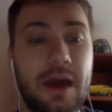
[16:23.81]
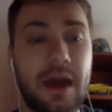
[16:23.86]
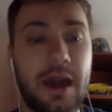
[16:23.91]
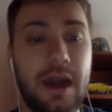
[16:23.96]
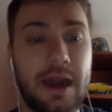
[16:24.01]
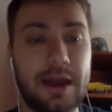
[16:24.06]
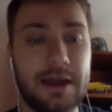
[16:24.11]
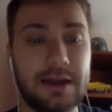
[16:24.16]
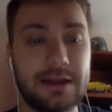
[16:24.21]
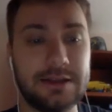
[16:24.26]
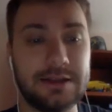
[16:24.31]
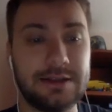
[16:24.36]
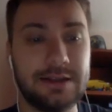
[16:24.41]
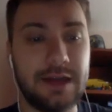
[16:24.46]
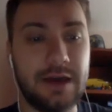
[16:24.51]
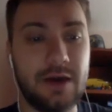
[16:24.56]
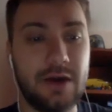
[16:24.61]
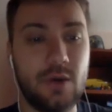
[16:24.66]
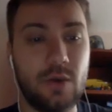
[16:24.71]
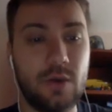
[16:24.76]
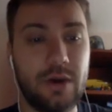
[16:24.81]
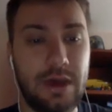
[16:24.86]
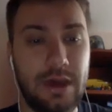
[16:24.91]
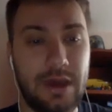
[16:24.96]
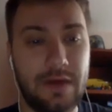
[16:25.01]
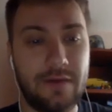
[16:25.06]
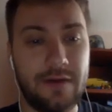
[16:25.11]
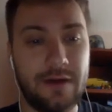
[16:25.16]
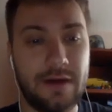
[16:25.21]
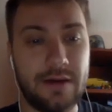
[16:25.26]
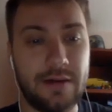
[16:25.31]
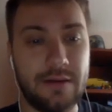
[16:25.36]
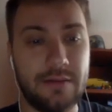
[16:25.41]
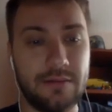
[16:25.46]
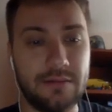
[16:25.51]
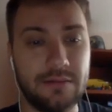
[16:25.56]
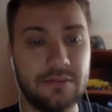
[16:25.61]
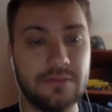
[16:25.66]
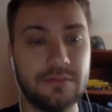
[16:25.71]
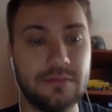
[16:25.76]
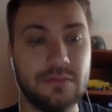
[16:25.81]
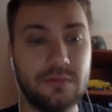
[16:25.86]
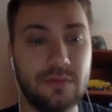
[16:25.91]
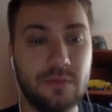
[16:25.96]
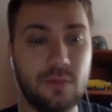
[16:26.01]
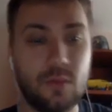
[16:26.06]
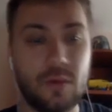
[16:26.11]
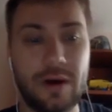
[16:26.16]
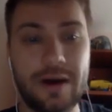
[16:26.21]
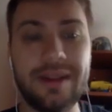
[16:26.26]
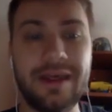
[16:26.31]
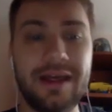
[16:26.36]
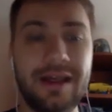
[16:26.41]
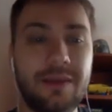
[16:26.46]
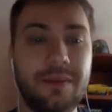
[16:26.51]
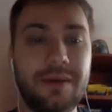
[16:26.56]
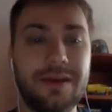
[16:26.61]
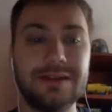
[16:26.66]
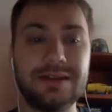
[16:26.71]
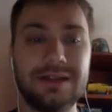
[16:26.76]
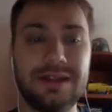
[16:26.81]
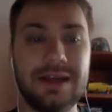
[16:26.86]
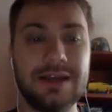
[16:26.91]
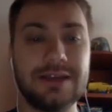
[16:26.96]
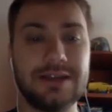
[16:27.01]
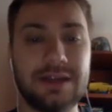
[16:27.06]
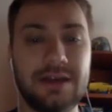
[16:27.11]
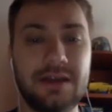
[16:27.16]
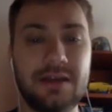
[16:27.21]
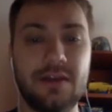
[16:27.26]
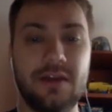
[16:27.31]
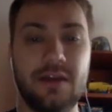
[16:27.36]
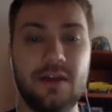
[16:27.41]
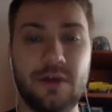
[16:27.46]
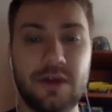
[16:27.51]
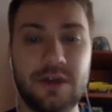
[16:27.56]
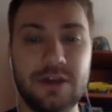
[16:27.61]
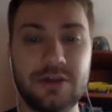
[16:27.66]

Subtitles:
And now we have a 1 element less in the array.